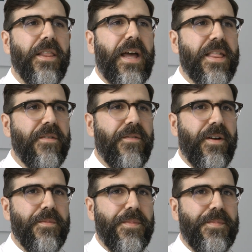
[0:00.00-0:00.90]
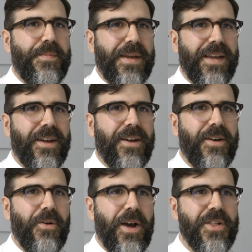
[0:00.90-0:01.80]
That's a very big
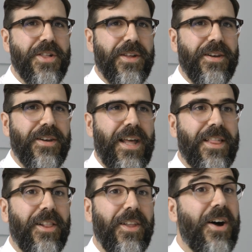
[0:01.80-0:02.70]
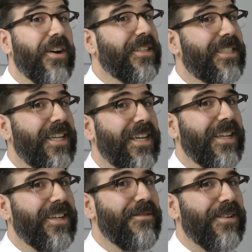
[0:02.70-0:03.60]
question. That's a long stick
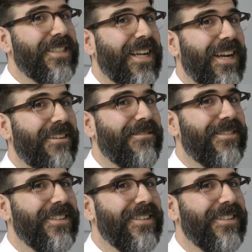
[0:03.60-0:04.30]
you must have.